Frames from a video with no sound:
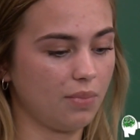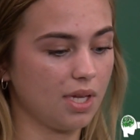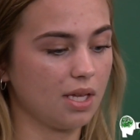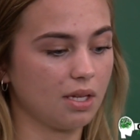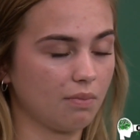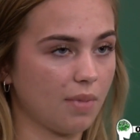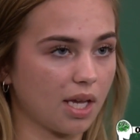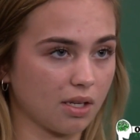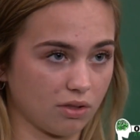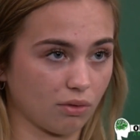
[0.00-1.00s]
be
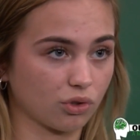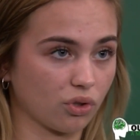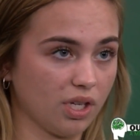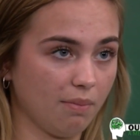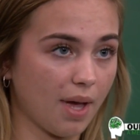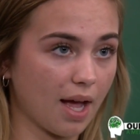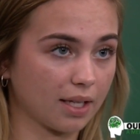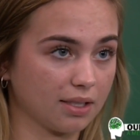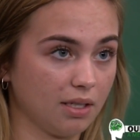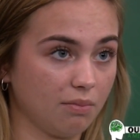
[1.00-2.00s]
making a social
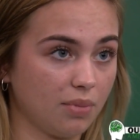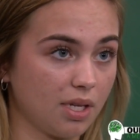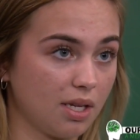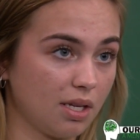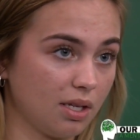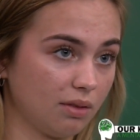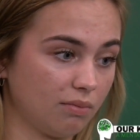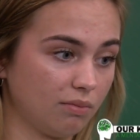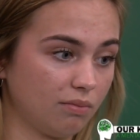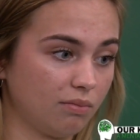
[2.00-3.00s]
impact and be
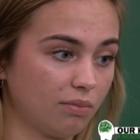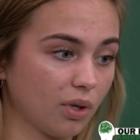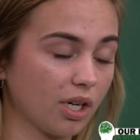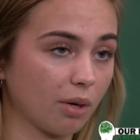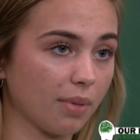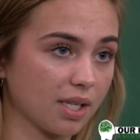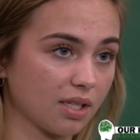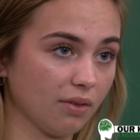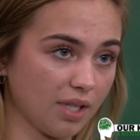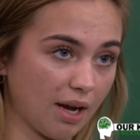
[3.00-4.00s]
putting our best
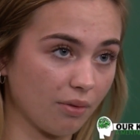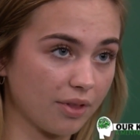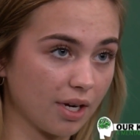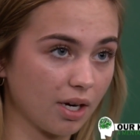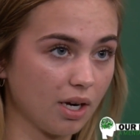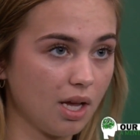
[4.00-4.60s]
selves out there.